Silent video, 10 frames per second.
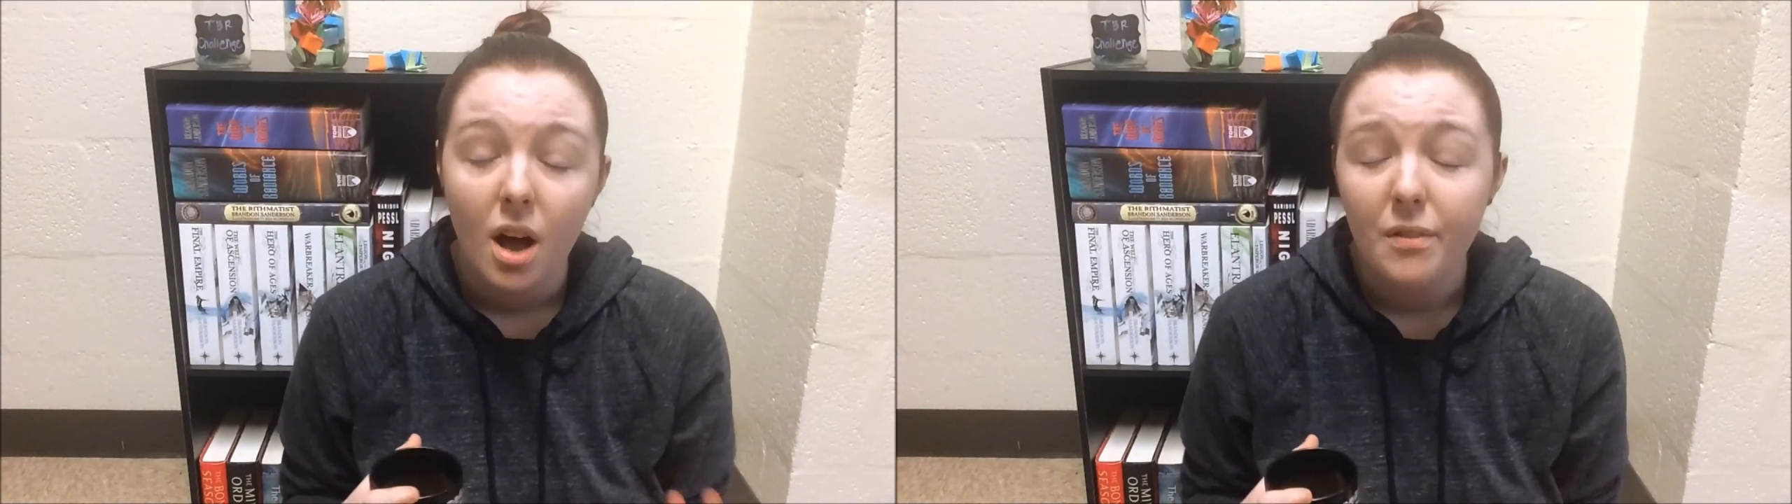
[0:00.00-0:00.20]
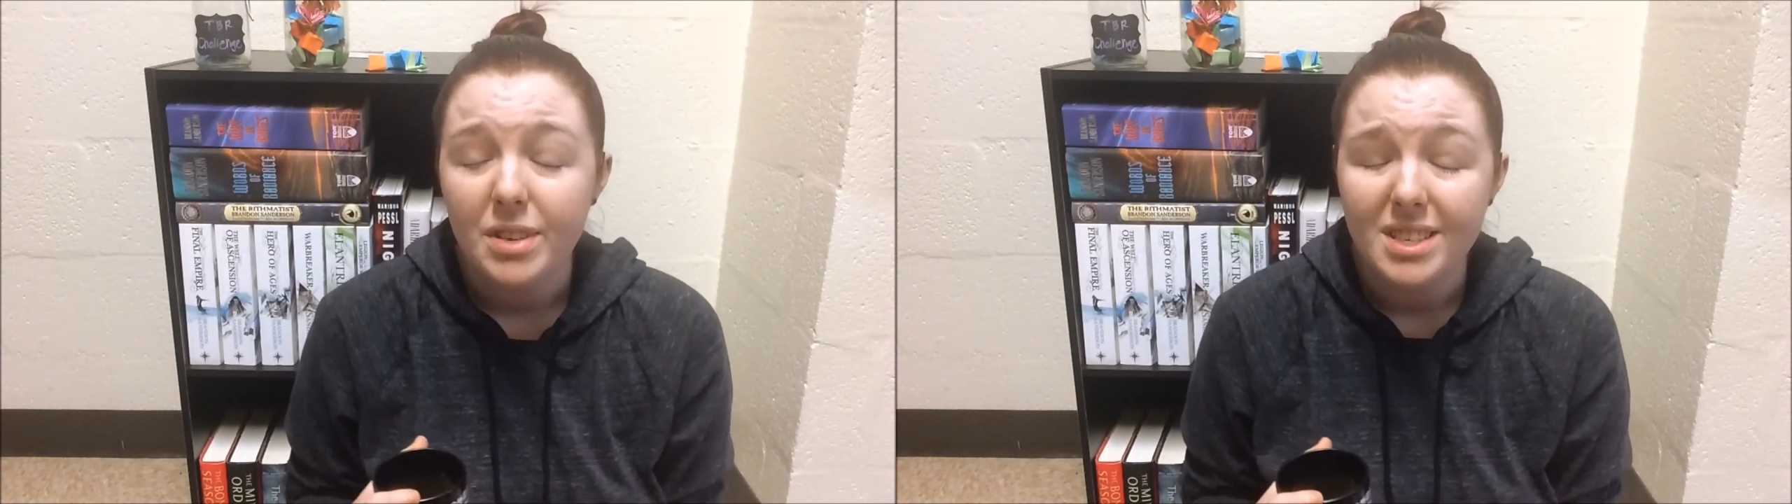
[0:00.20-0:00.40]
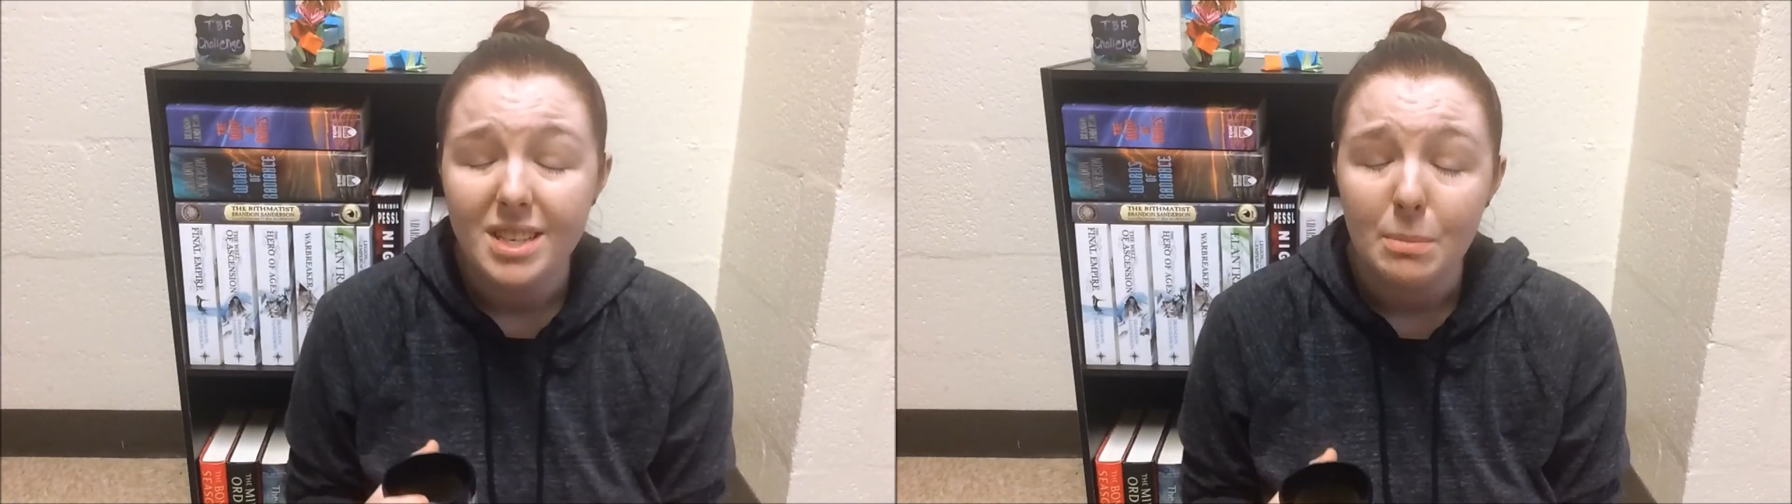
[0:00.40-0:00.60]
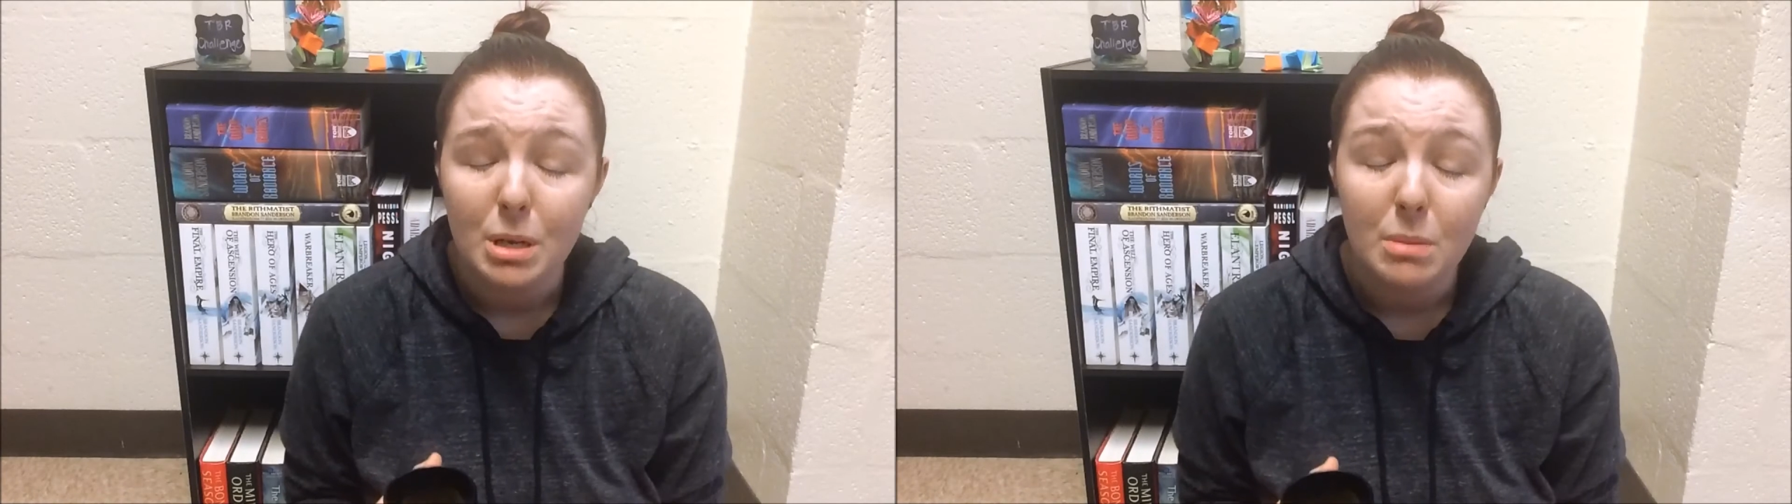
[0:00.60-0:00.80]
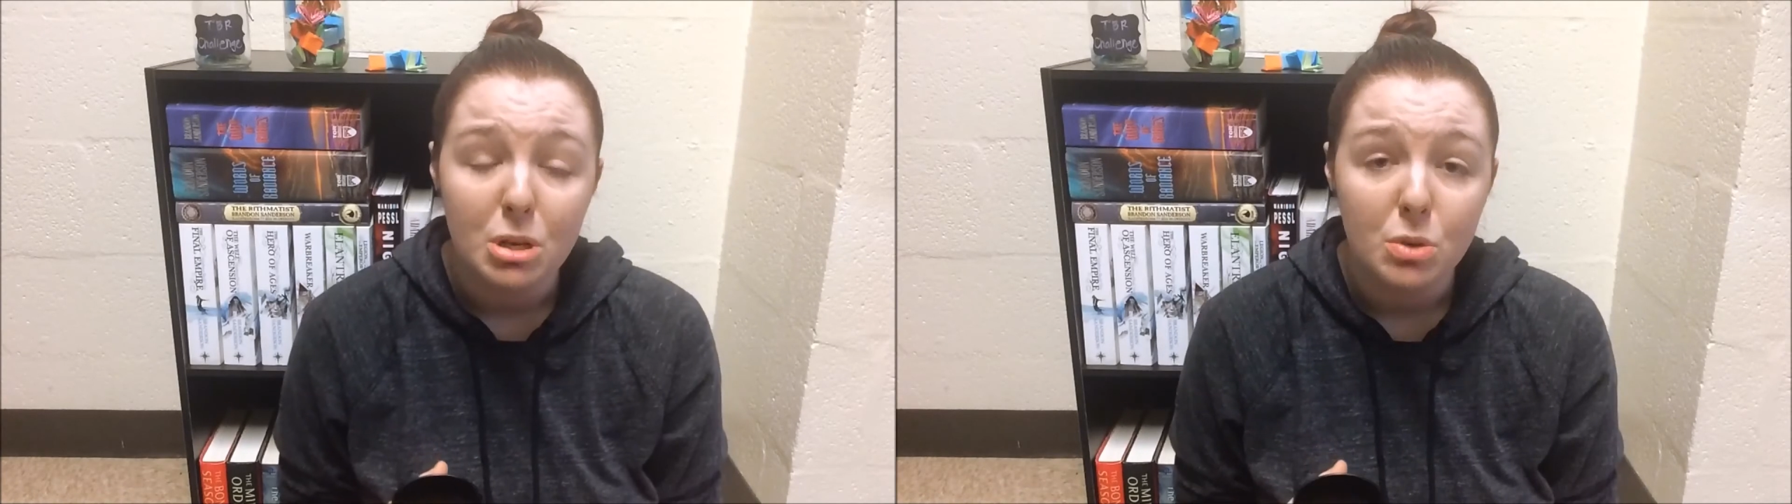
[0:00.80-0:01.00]
Obviously, I'm
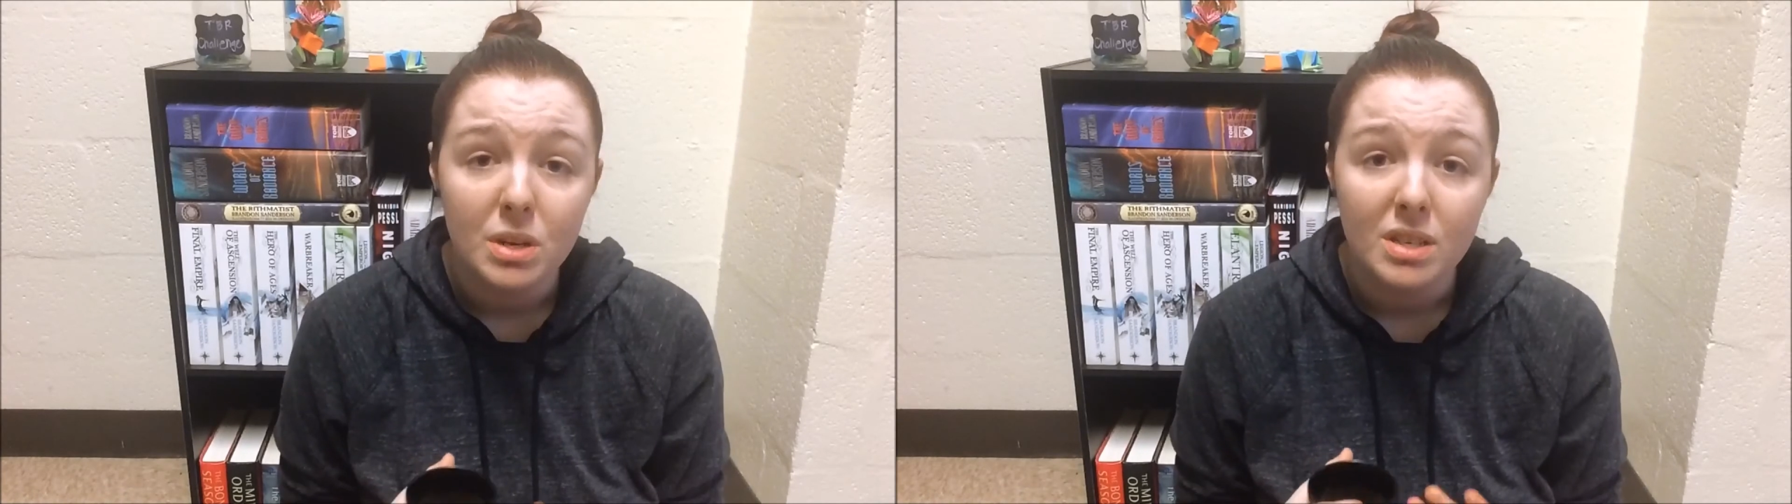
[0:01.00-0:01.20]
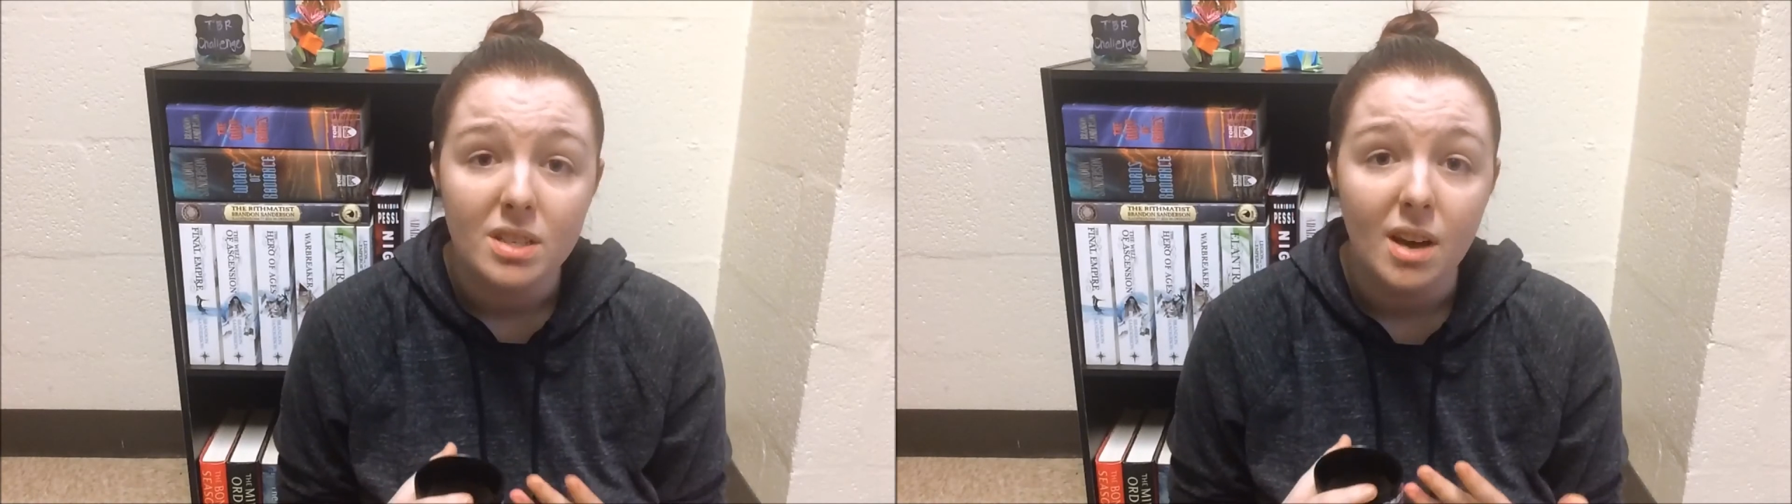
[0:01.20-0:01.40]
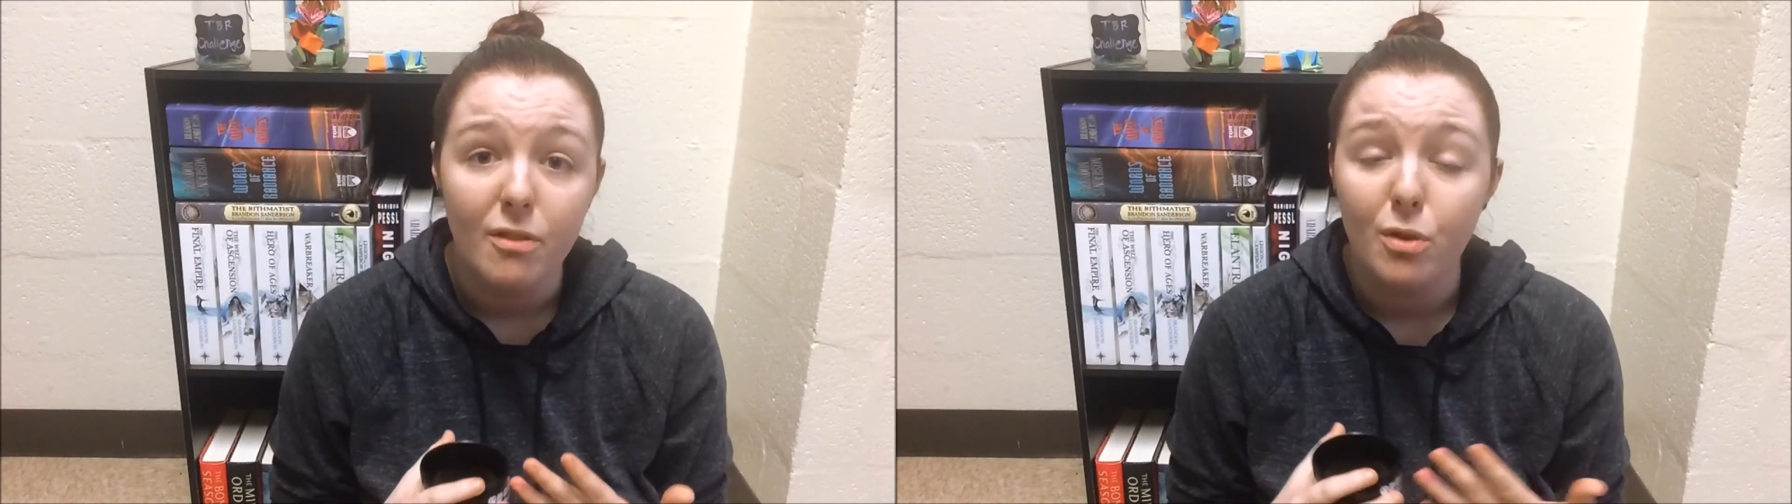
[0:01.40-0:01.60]
going to be doing stuff